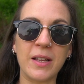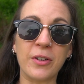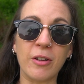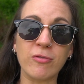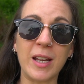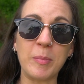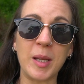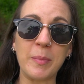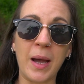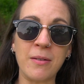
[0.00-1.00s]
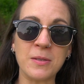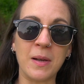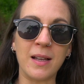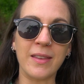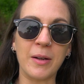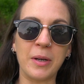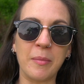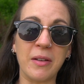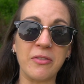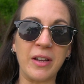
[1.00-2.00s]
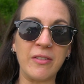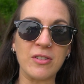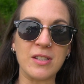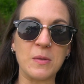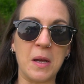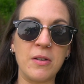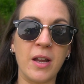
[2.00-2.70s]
I've got a red bean bao as well. They're one of my favorites as well.